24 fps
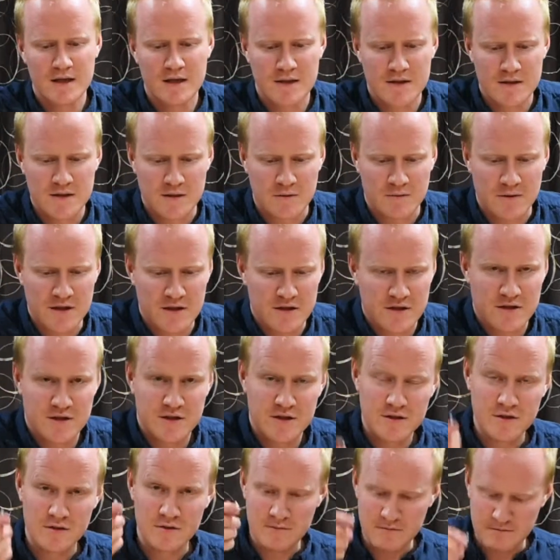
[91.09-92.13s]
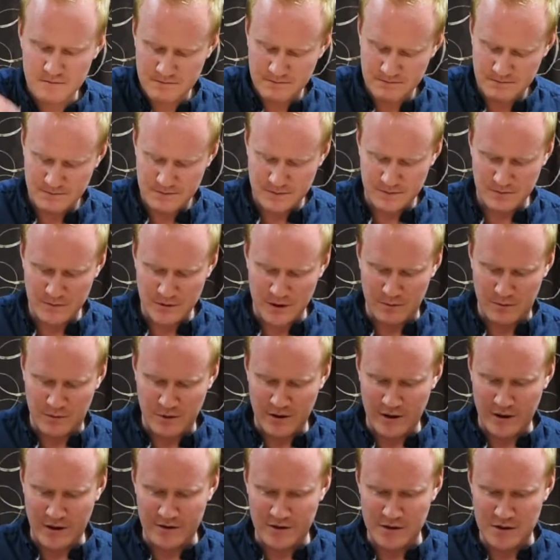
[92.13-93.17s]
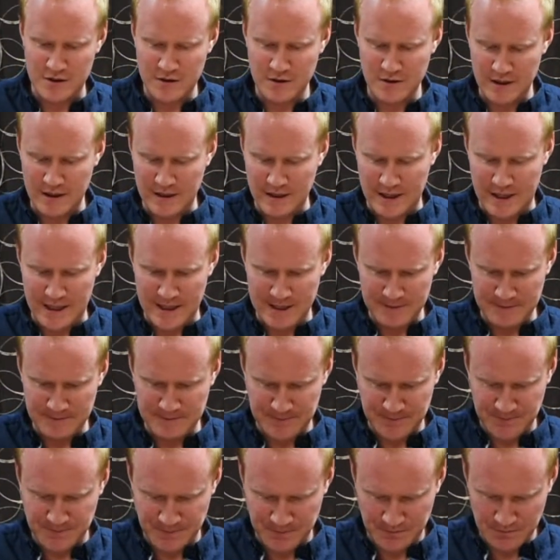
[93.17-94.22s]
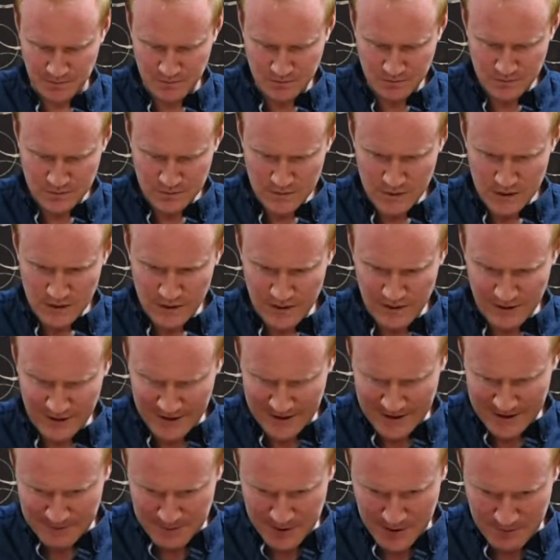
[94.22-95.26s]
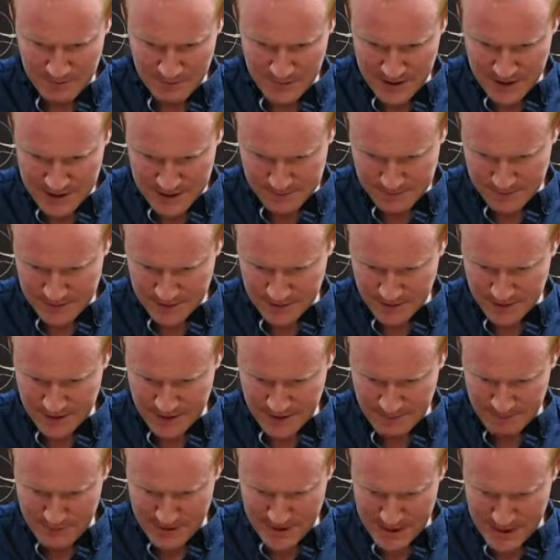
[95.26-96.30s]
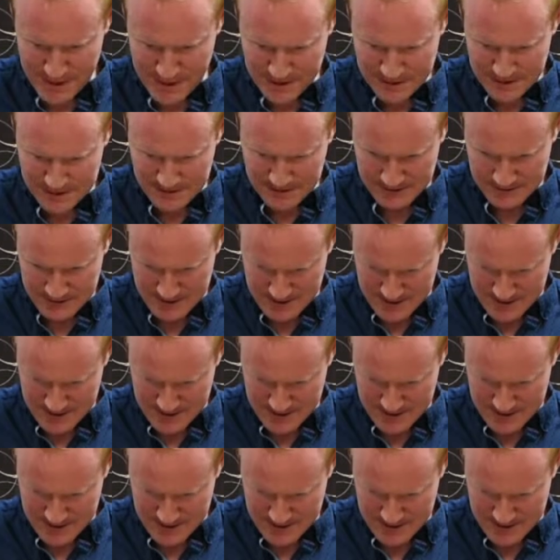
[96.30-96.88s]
So when you shoot, you put it on the shooting line, line up your piece between the pegs,